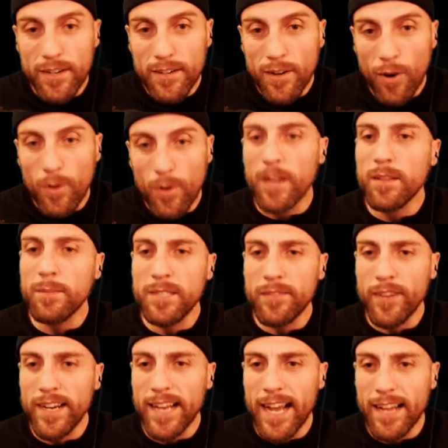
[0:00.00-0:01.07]
hold on, let me see
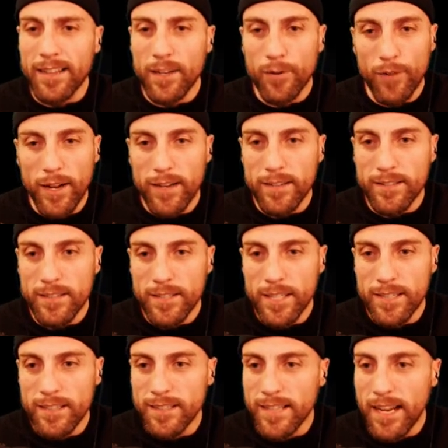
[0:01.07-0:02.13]
if I could add the credits.
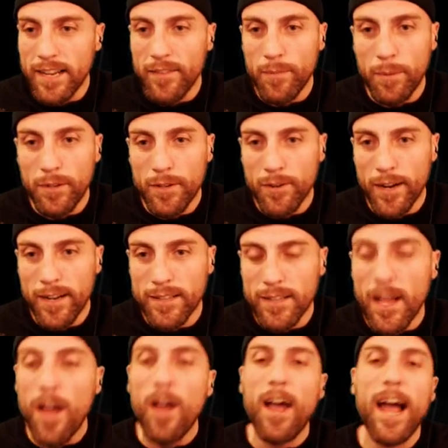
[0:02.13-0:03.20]
Jesus, I didn't even put the credits.
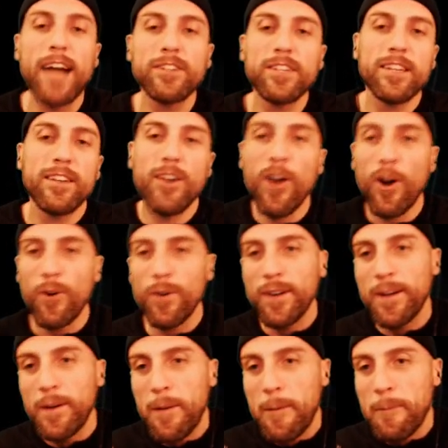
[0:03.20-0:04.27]
Actually, no,
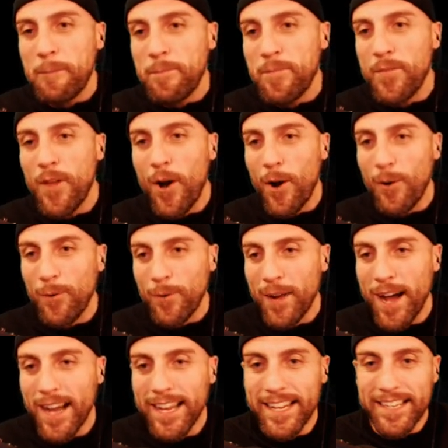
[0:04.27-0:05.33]
we're
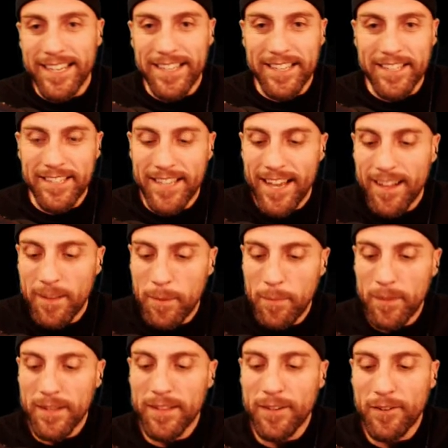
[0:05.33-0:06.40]
not ending this yet. Let me
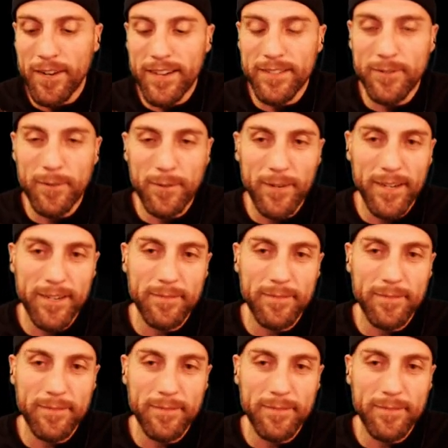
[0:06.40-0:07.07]
put in the credits real quick.